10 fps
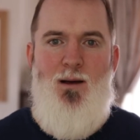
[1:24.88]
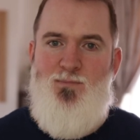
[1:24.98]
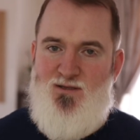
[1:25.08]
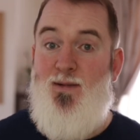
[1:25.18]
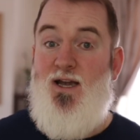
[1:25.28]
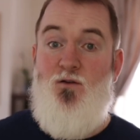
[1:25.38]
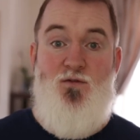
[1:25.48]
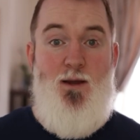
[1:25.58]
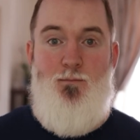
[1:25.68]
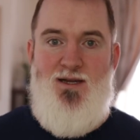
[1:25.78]
But many of
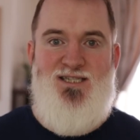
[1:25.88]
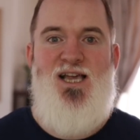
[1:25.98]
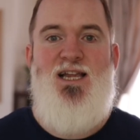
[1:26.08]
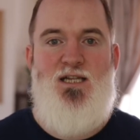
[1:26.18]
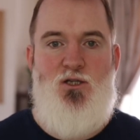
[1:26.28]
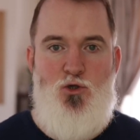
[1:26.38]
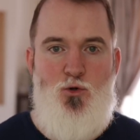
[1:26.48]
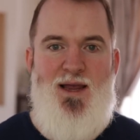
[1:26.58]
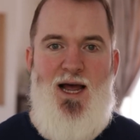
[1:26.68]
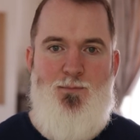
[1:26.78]
them stated
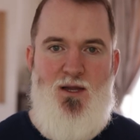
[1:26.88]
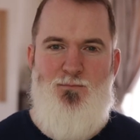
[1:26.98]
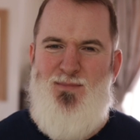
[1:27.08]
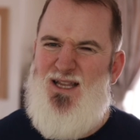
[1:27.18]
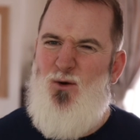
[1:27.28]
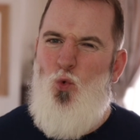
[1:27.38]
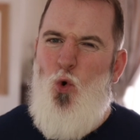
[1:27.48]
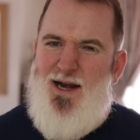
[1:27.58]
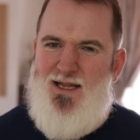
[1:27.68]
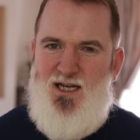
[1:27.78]
to be happy, but they
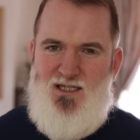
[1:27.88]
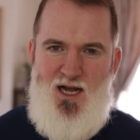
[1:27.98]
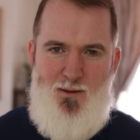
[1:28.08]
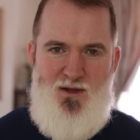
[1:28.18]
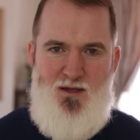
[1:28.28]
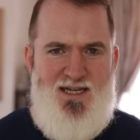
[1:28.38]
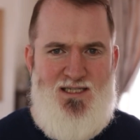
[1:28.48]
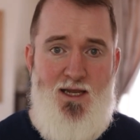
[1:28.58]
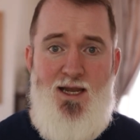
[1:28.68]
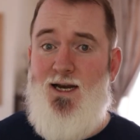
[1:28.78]
weren't as happy.
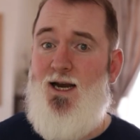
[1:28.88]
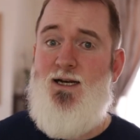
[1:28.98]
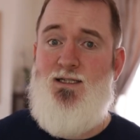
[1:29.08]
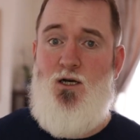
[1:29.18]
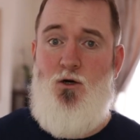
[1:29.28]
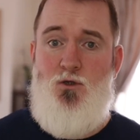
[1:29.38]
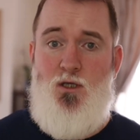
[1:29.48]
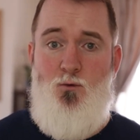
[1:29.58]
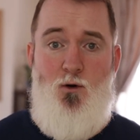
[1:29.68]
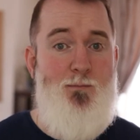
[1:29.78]
Yes, England is the
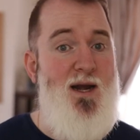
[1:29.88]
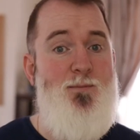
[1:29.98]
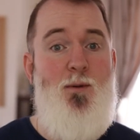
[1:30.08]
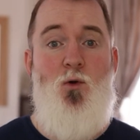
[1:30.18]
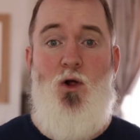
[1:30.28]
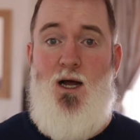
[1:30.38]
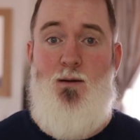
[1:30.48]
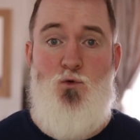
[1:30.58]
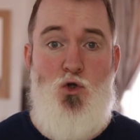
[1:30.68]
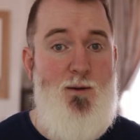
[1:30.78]
country where many people
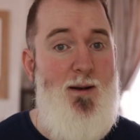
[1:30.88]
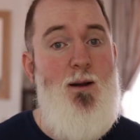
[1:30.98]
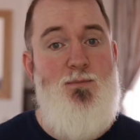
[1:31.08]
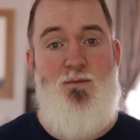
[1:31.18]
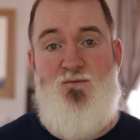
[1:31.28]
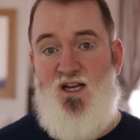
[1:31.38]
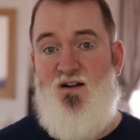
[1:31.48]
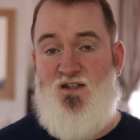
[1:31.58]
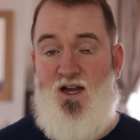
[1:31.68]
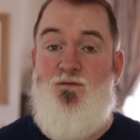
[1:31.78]
come to develop
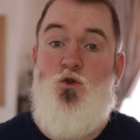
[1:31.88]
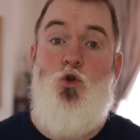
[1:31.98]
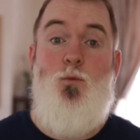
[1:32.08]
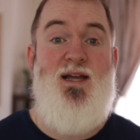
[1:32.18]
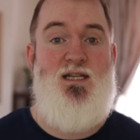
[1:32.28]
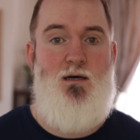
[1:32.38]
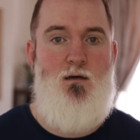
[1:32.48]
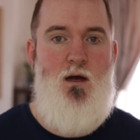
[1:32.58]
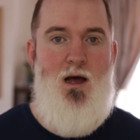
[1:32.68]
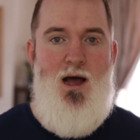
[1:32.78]
themselves and to do better.
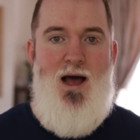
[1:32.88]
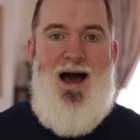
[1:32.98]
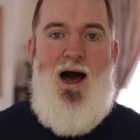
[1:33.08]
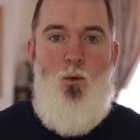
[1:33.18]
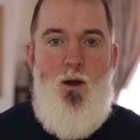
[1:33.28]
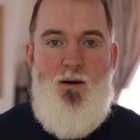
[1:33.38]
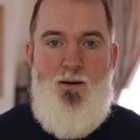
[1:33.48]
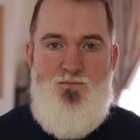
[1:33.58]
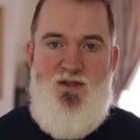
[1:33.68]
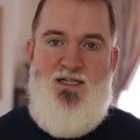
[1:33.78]

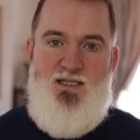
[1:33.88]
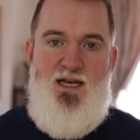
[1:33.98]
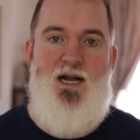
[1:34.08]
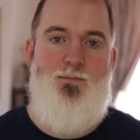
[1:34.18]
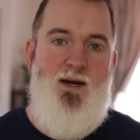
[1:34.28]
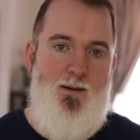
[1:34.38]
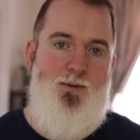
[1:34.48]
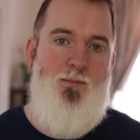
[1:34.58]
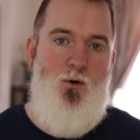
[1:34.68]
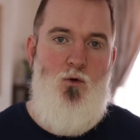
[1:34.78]
However, there still are many
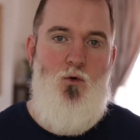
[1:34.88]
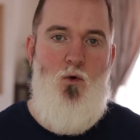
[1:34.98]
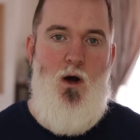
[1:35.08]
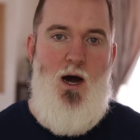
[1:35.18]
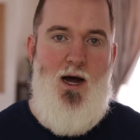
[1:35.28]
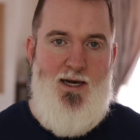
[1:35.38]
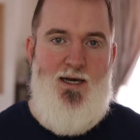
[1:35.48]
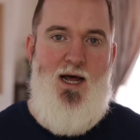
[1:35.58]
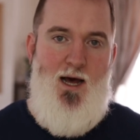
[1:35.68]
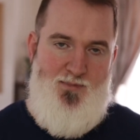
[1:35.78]
people who
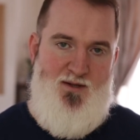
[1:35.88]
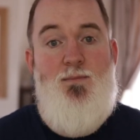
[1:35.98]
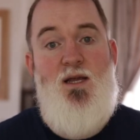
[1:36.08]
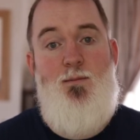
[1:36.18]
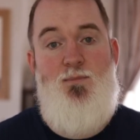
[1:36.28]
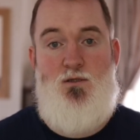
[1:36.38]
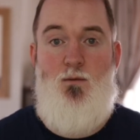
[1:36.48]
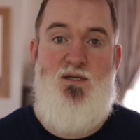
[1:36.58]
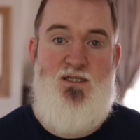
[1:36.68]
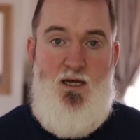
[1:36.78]
aren't happy. Let me give you
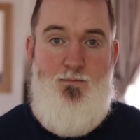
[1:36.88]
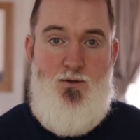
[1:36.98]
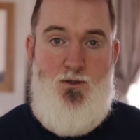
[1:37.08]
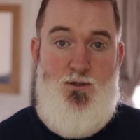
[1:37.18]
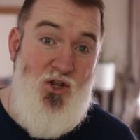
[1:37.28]
some examples.